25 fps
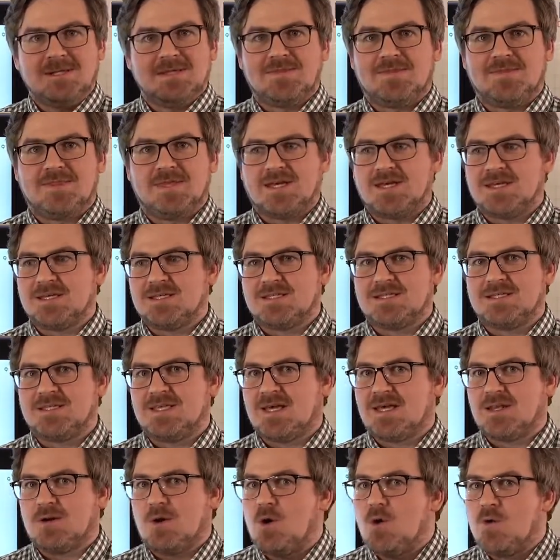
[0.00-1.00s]
things
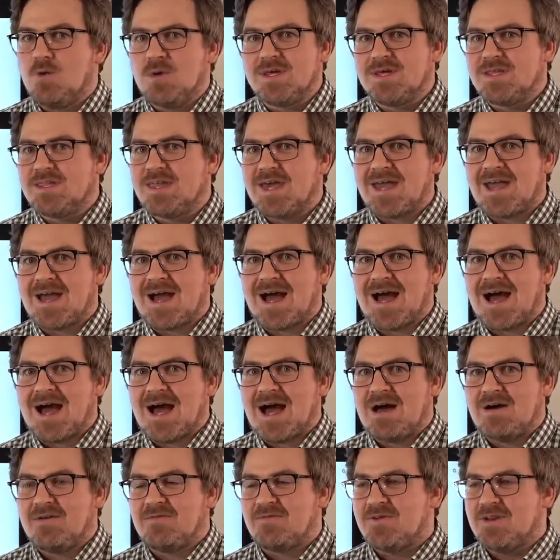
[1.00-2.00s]
that only they
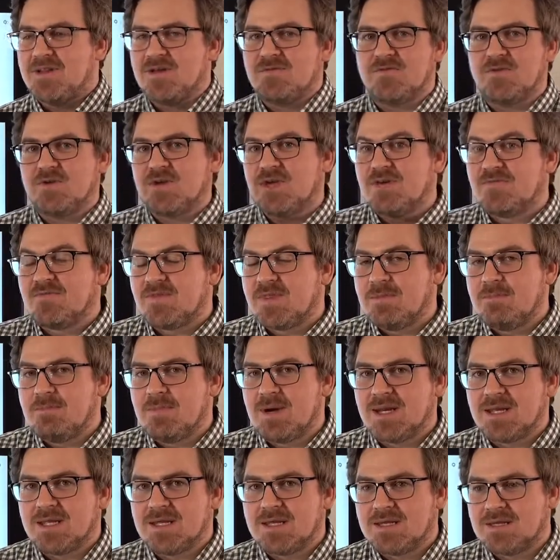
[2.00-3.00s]
have, and if you give them
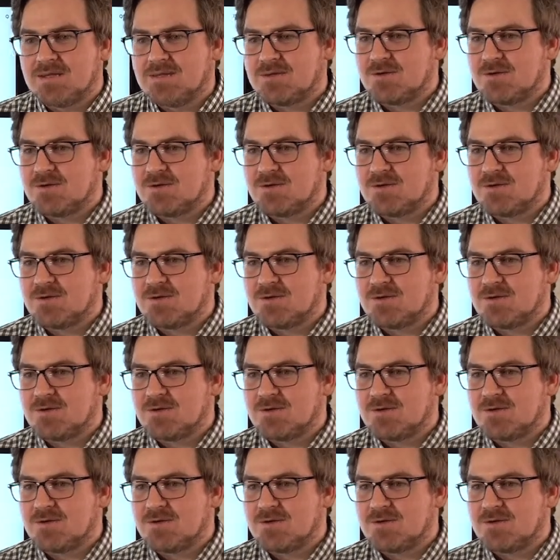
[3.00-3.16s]
money,